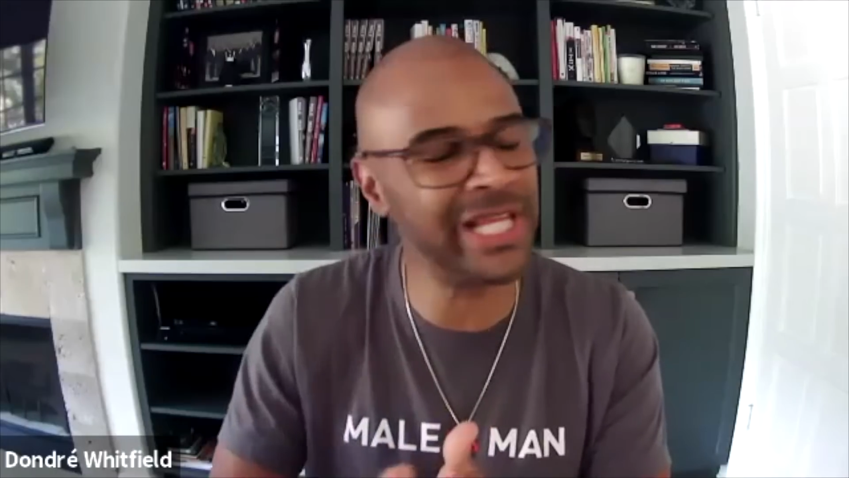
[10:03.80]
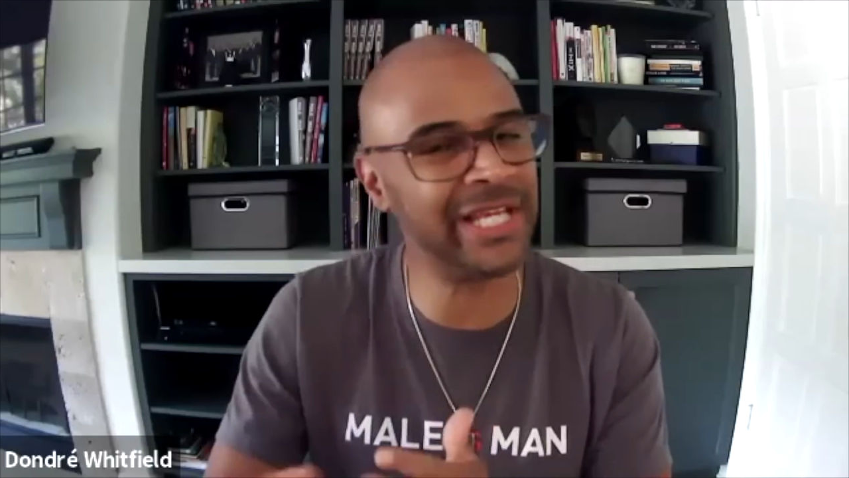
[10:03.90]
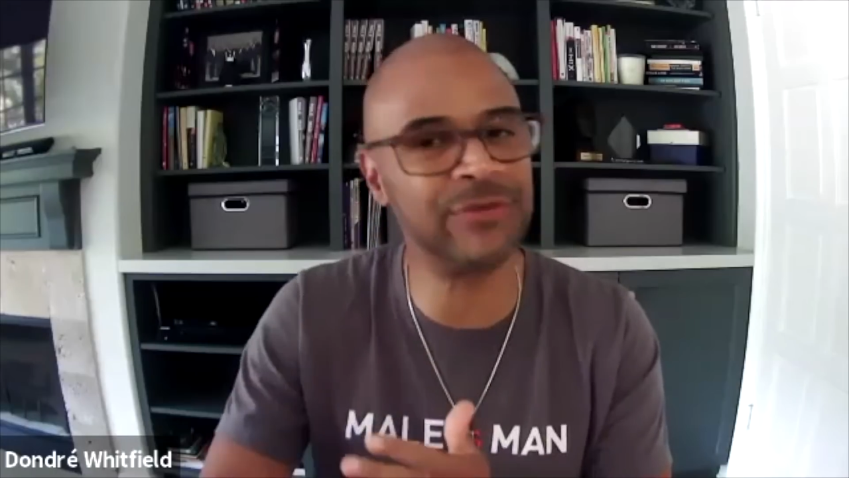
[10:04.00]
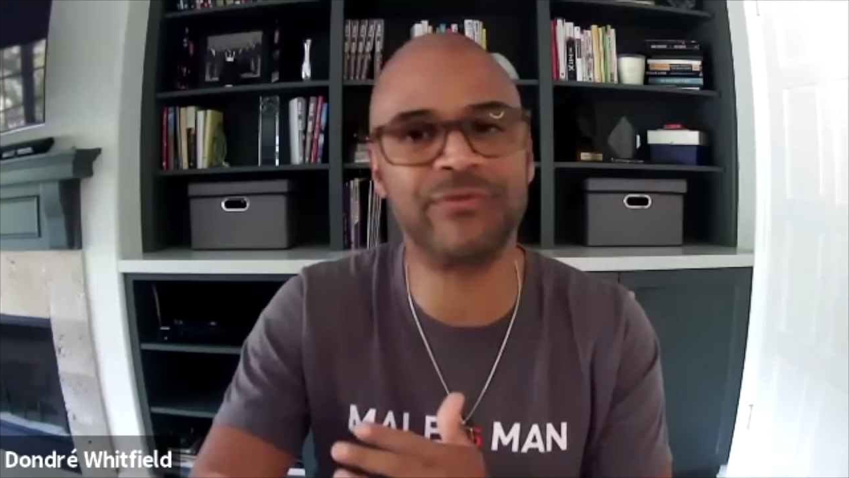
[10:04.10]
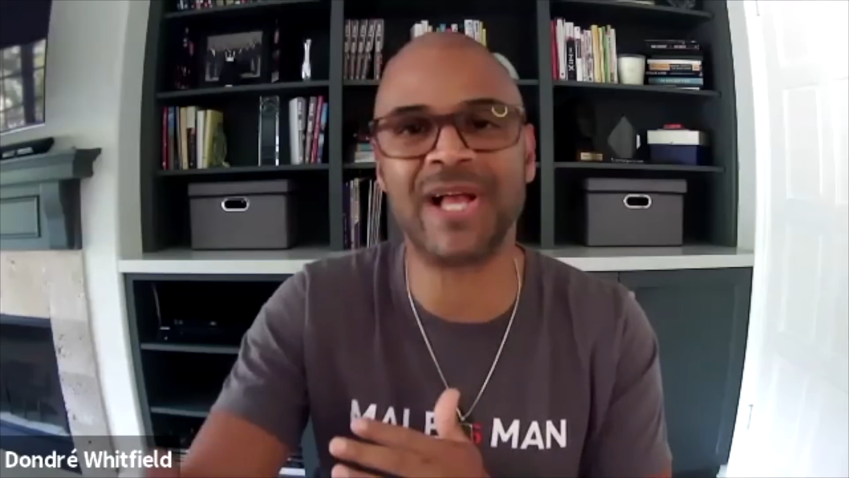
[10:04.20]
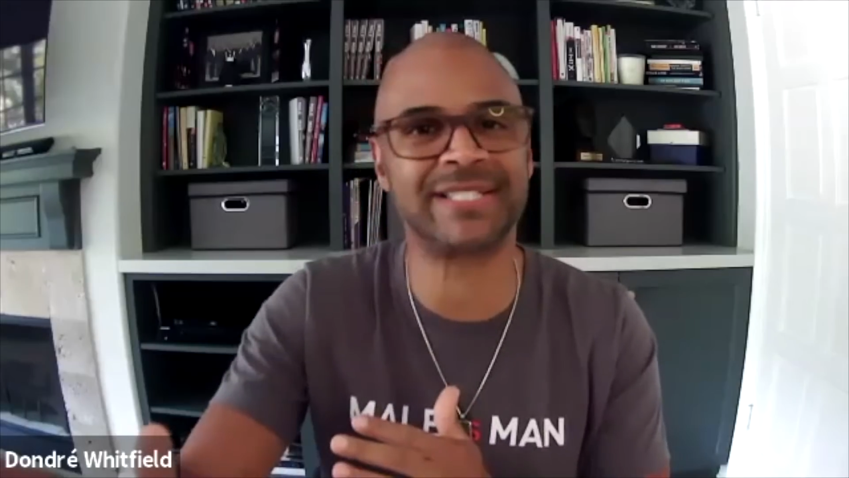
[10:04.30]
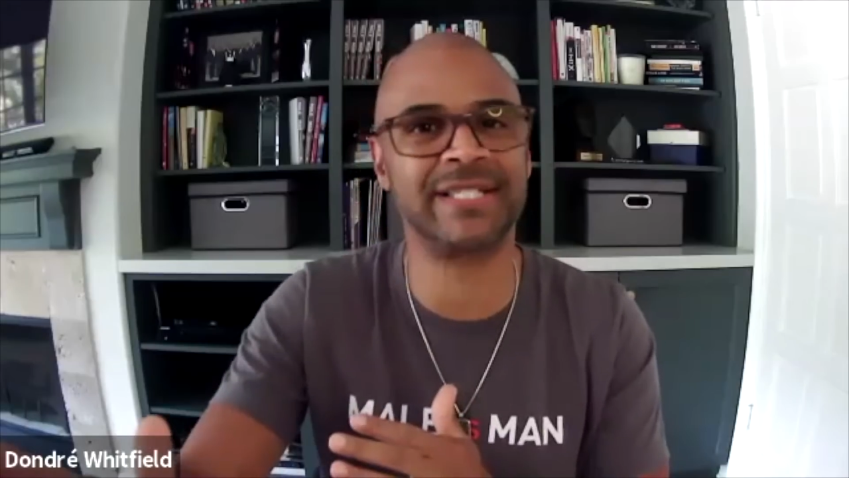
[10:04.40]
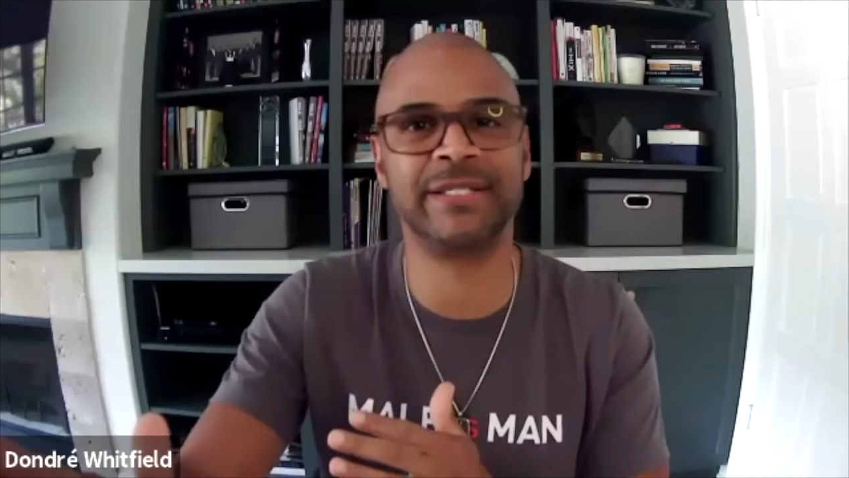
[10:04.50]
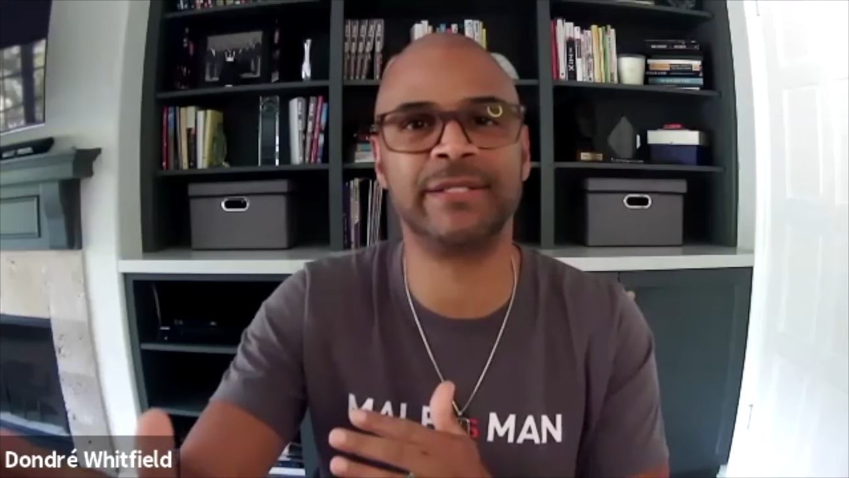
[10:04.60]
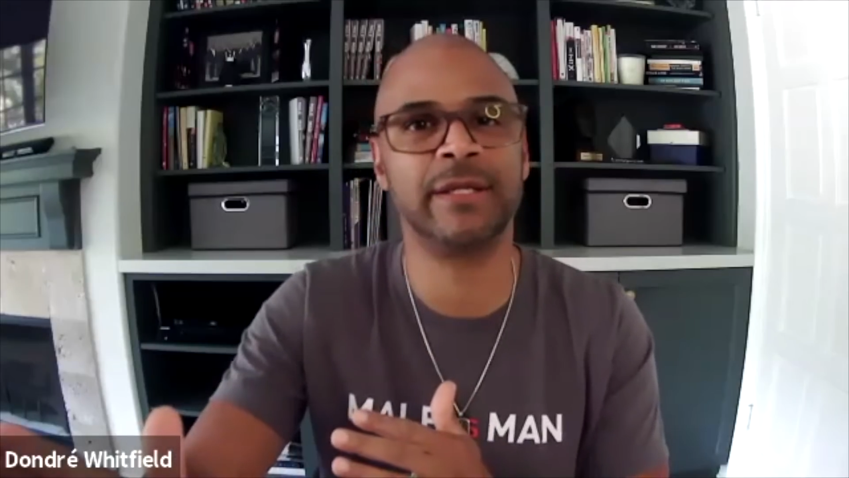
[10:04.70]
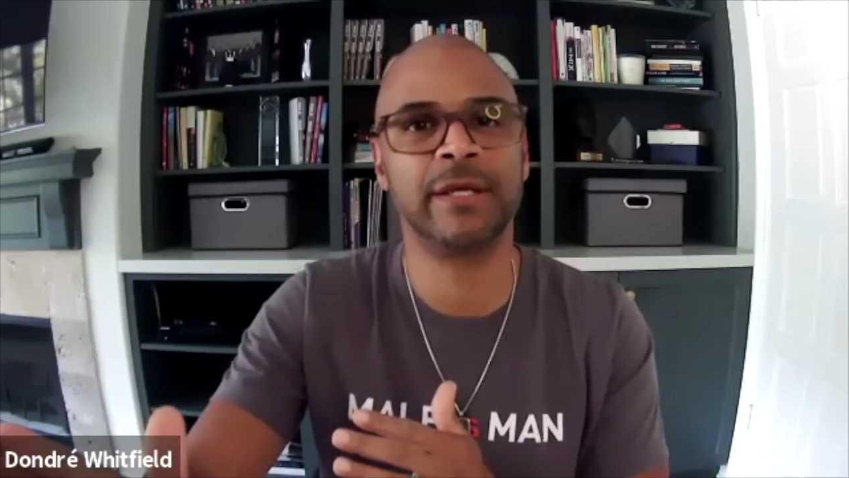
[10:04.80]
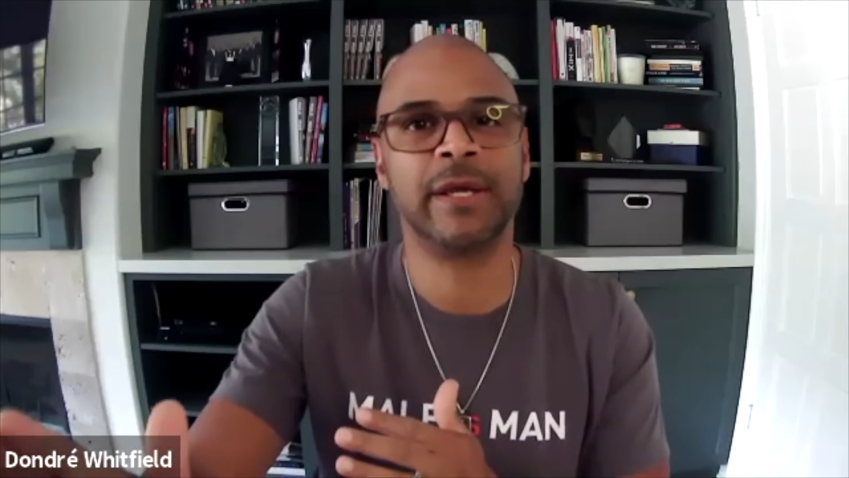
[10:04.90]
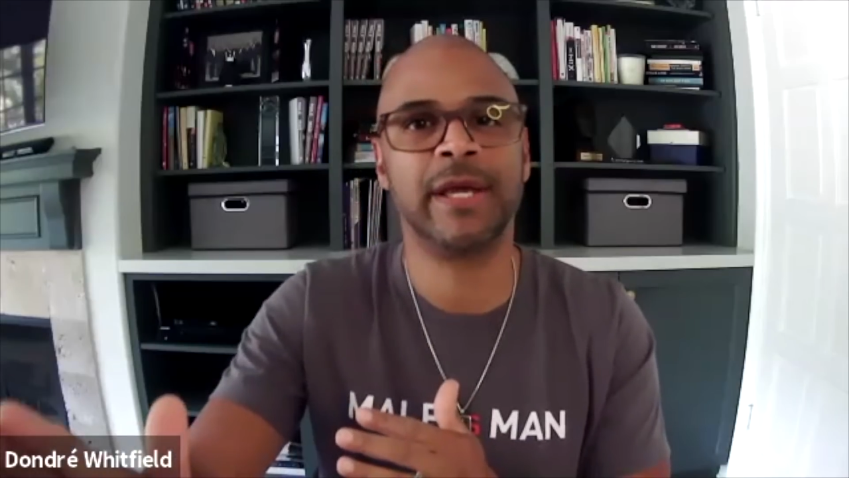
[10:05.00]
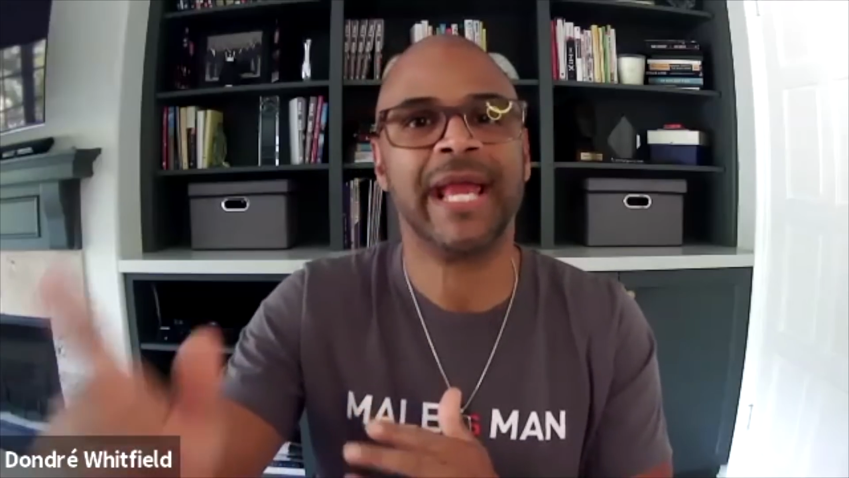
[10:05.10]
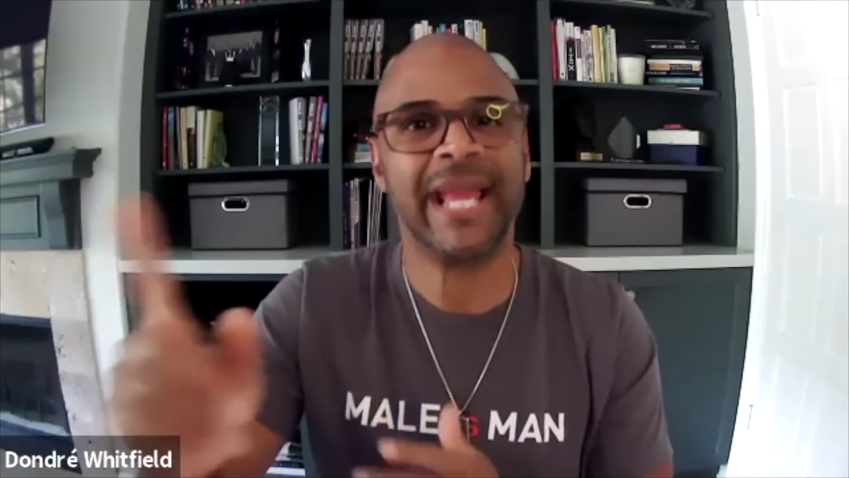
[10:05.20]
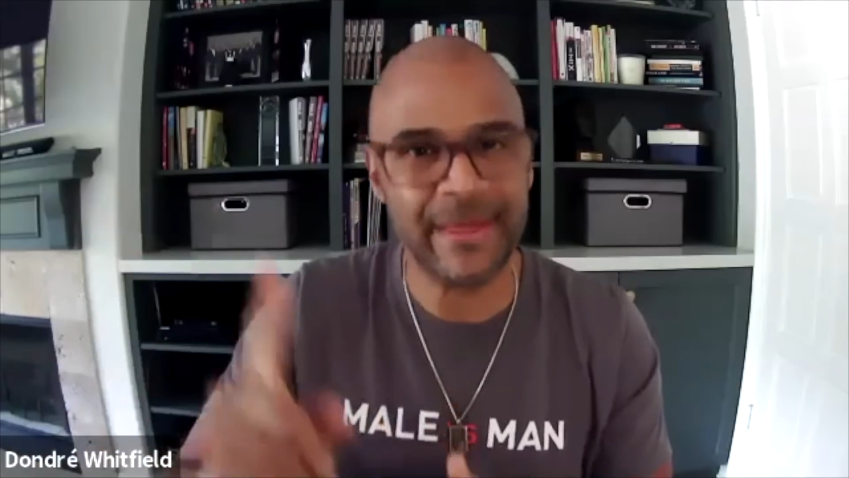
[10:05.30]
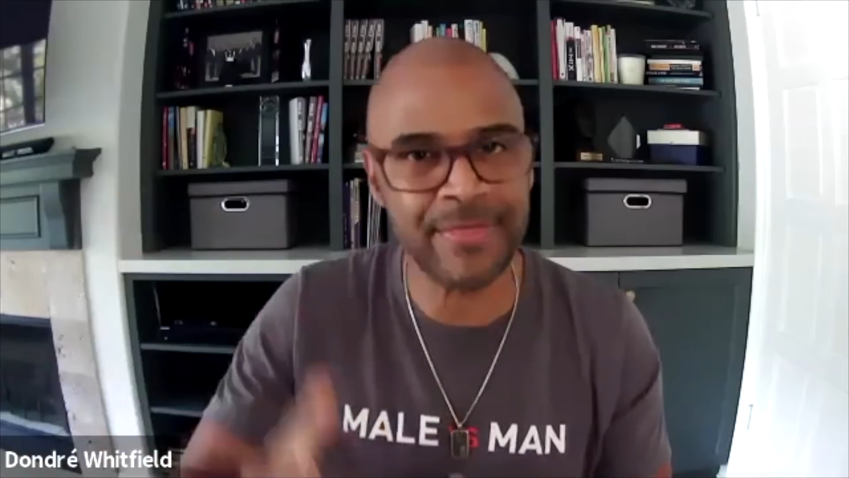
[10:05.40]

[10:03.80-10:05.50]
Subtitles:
invested in